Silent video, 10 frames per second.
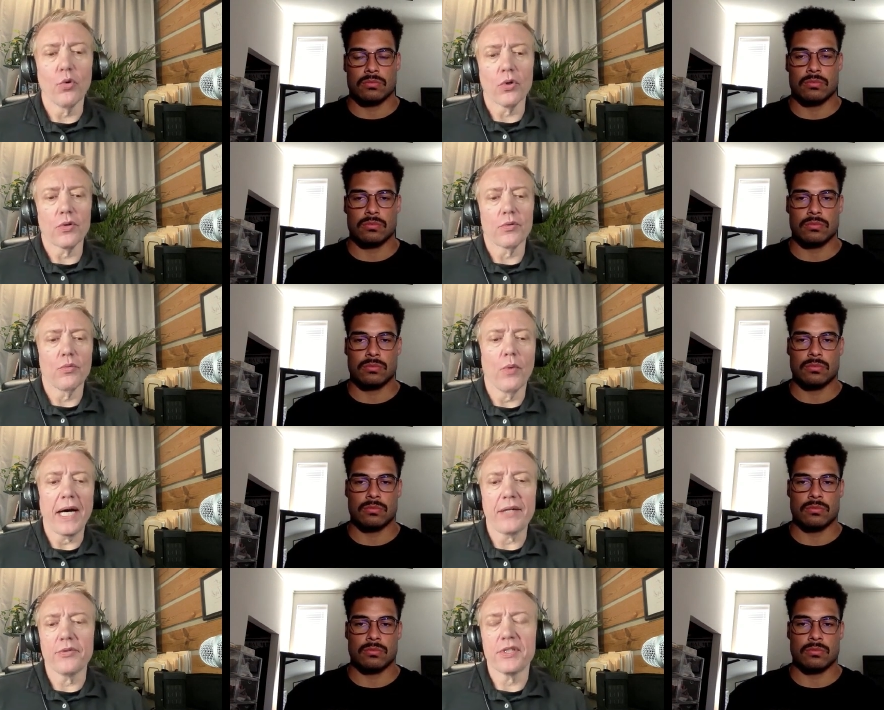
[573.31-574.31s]
Speaker 1: What, what
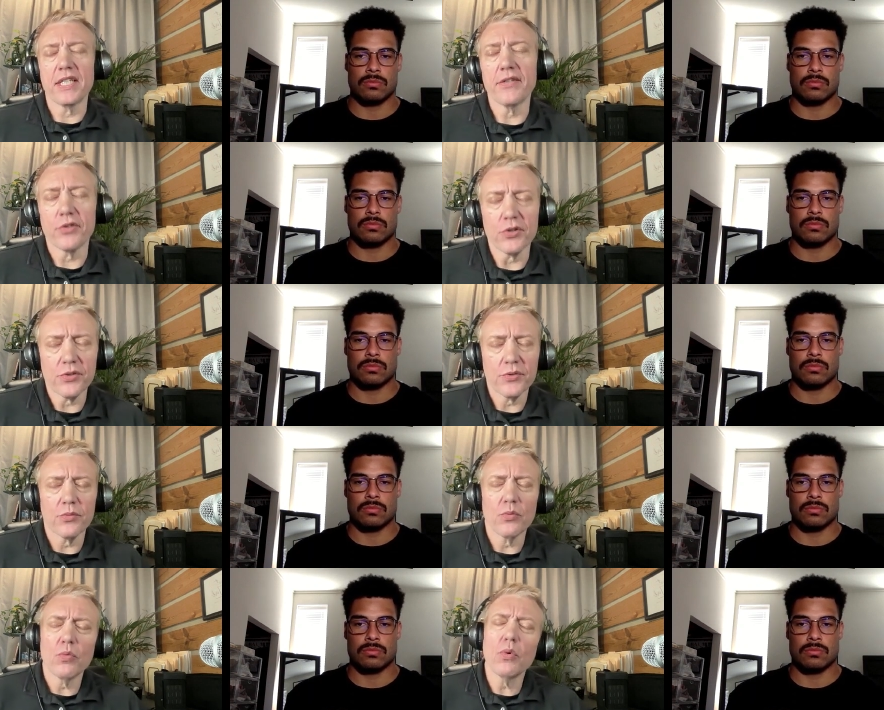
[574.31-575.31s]
what did you think of that
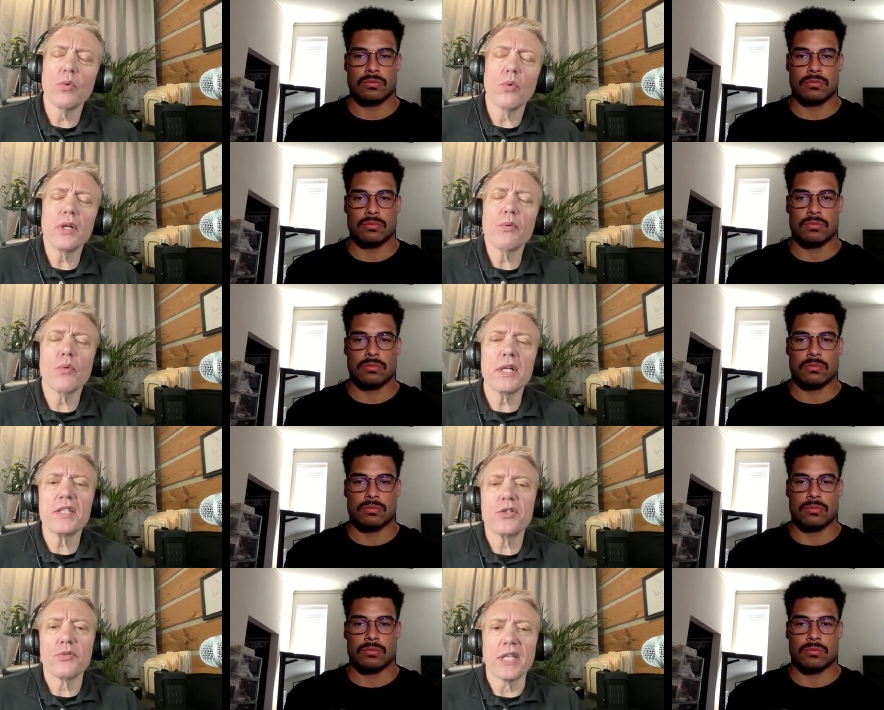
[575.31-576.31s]
when when you heard the
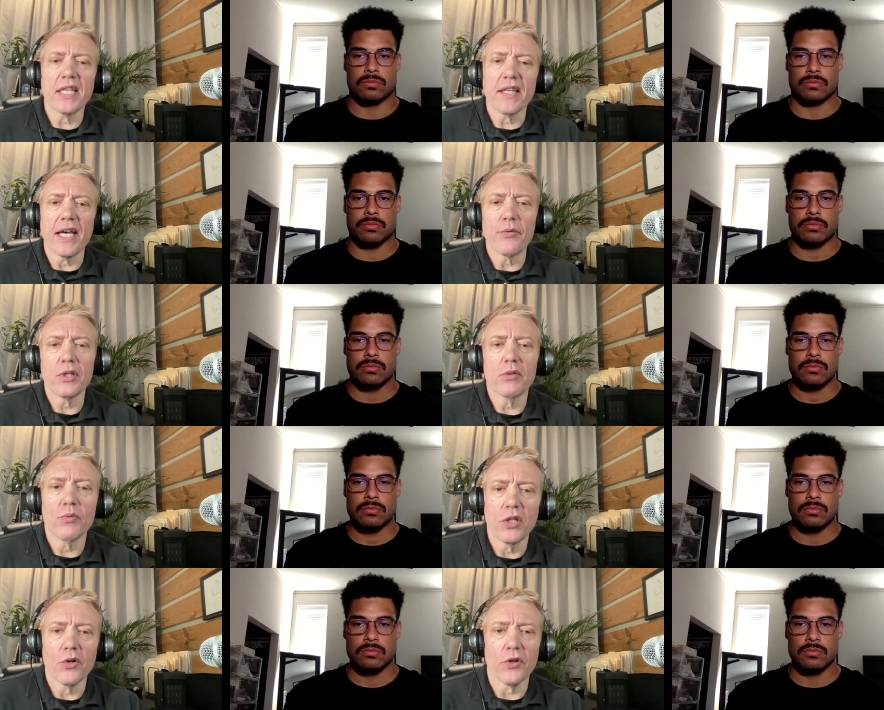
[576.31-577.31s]
possibility that that could be the
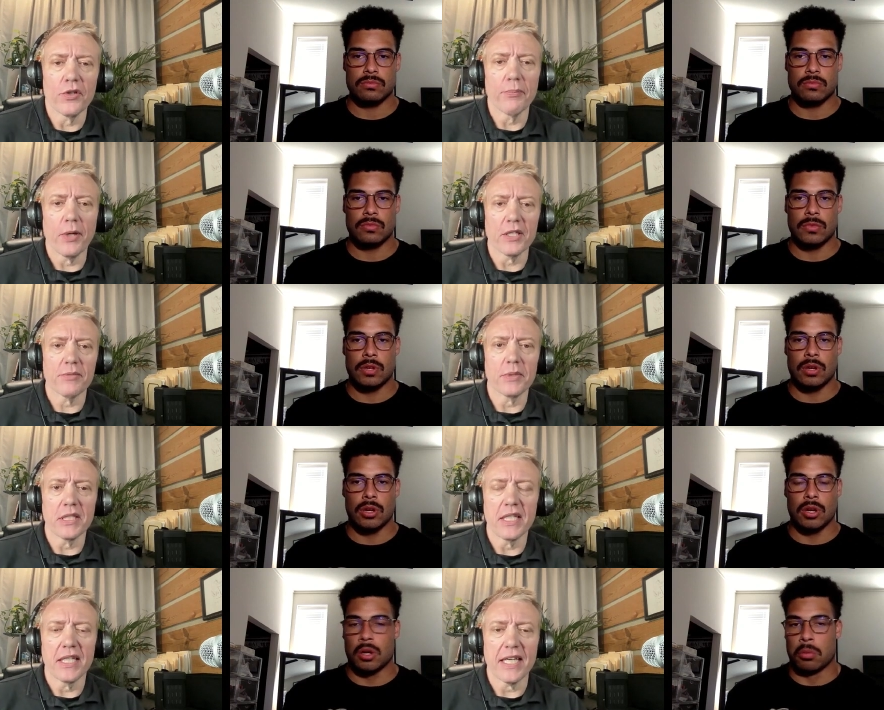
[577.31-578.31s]
case?
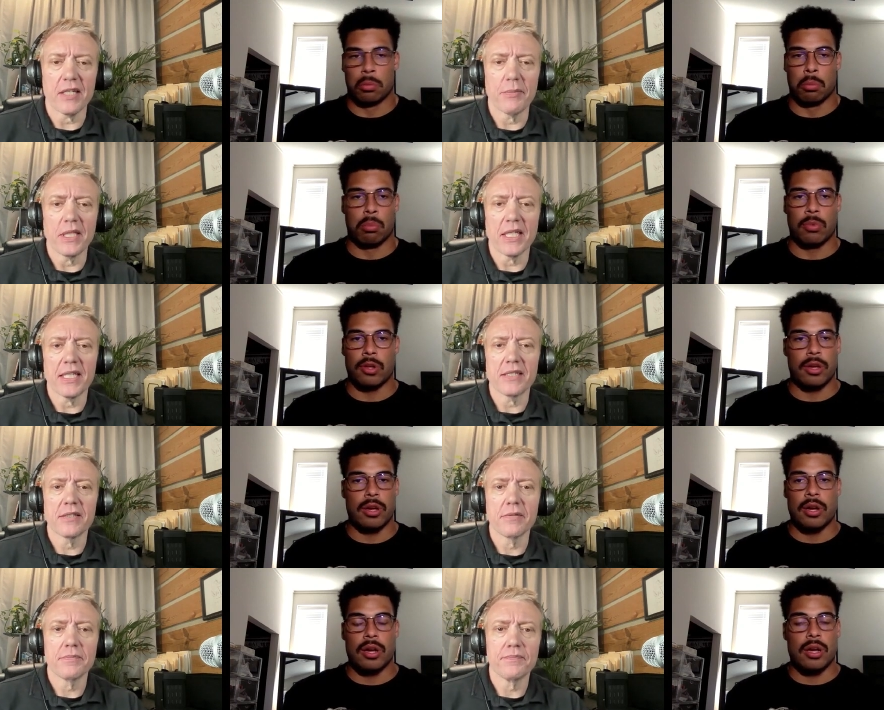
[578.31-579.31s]
Um,
Speaker 2: I mean, I hadn't,
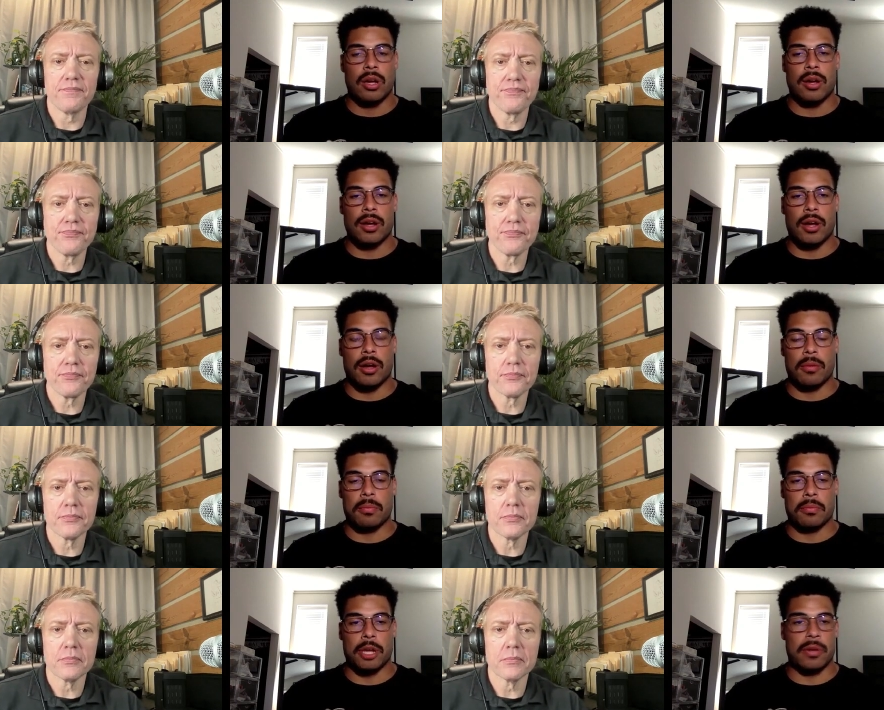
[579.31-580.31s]
I guess, hadn't
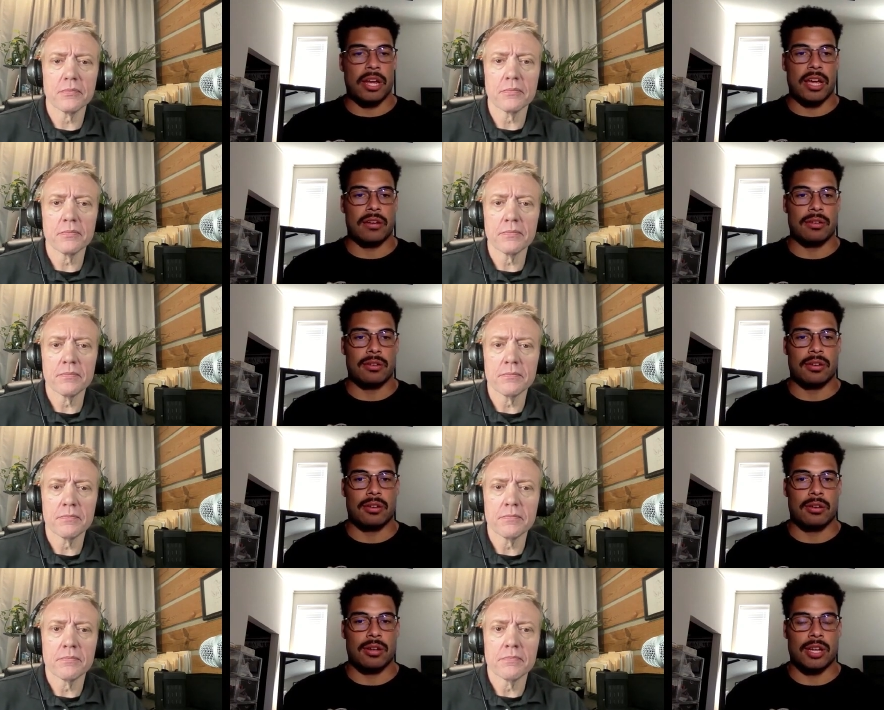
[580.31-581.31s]
heard it till you said it, but
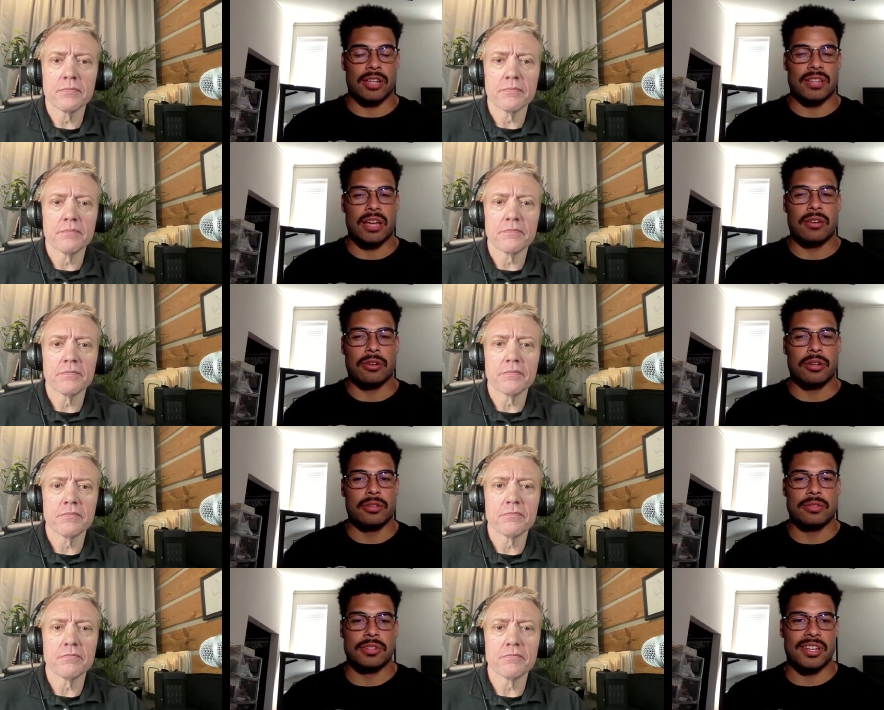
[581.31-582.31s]
um, yeah, I think
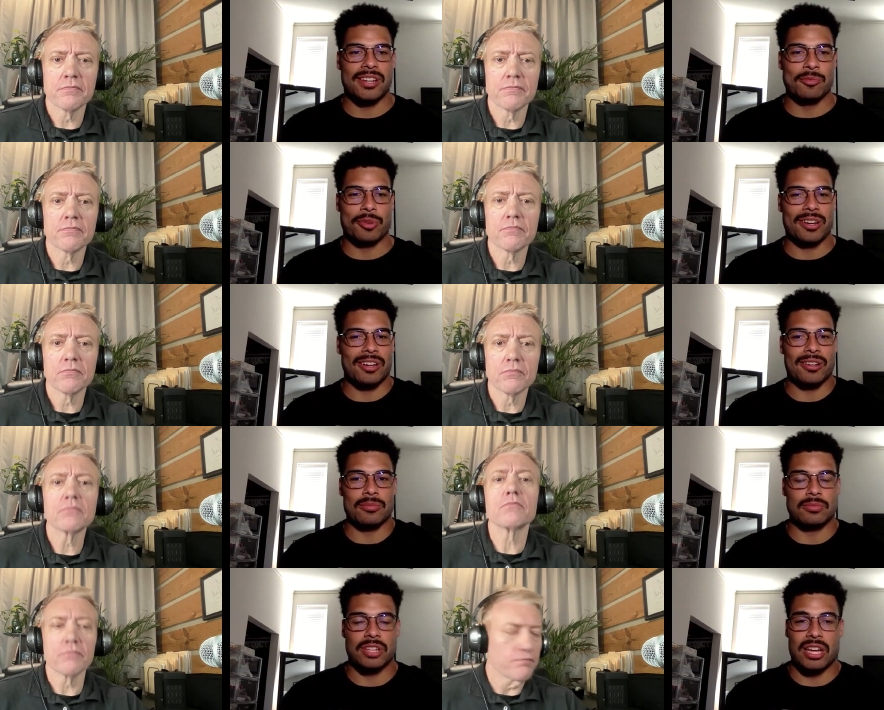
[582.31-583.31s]
that the ability
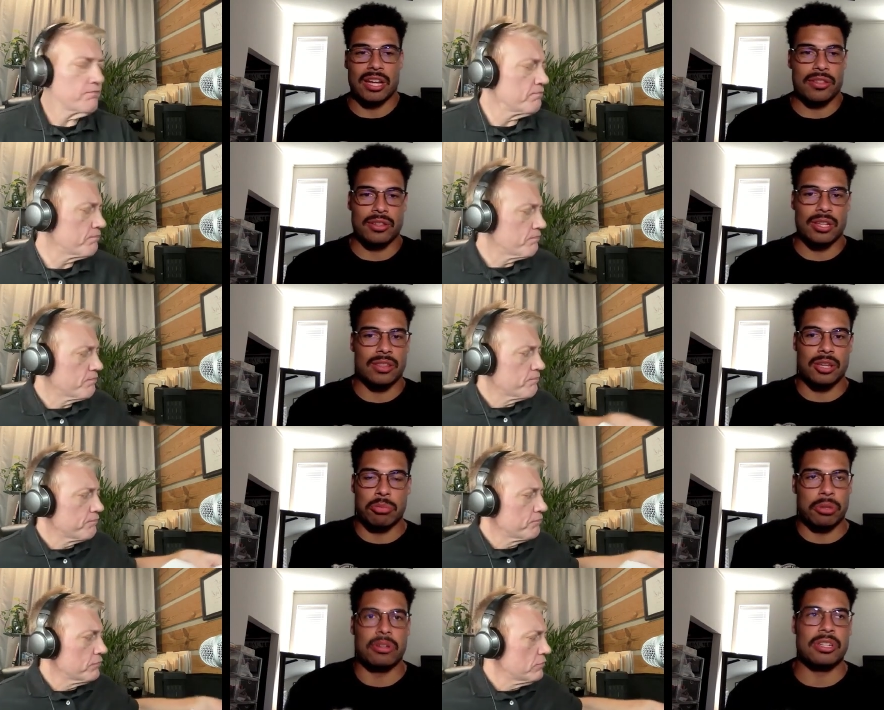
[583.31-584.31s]
to, man, go